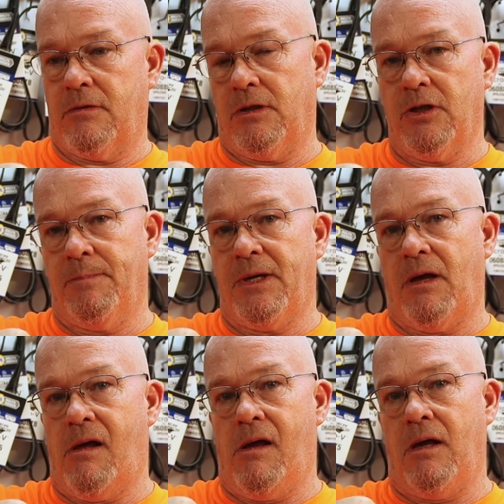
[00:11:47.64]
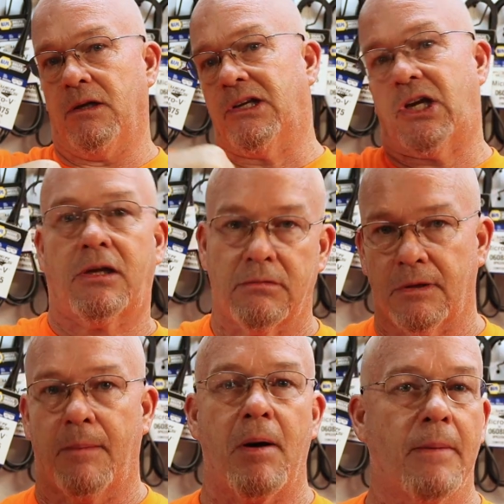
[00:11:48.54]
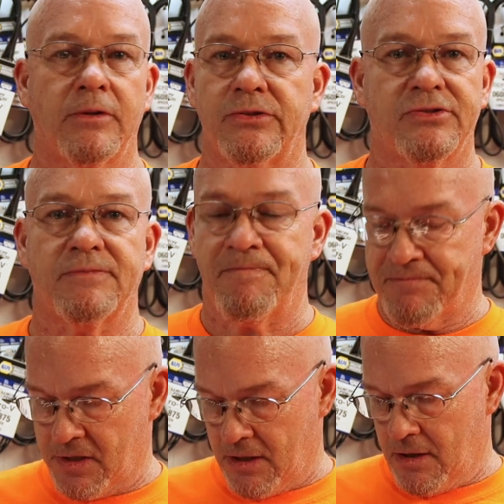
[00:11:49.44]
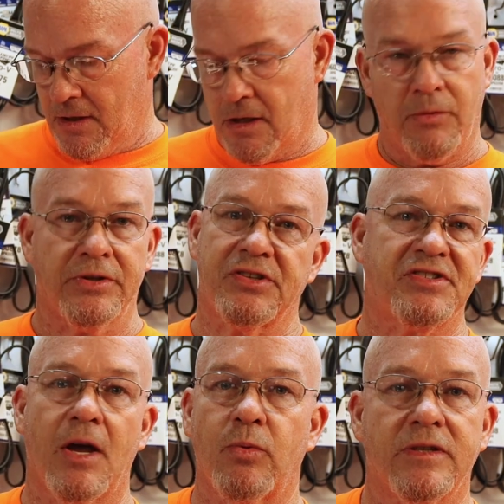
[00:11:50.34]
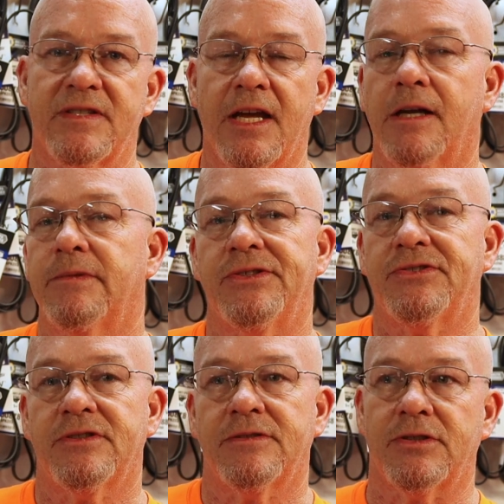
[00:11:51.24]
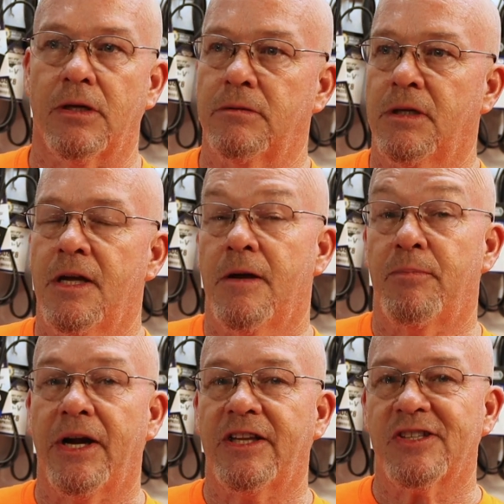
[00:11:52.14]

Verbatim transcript: a little bit of, uh, they popped loose. Where this set wouldn't take them loose. So pretty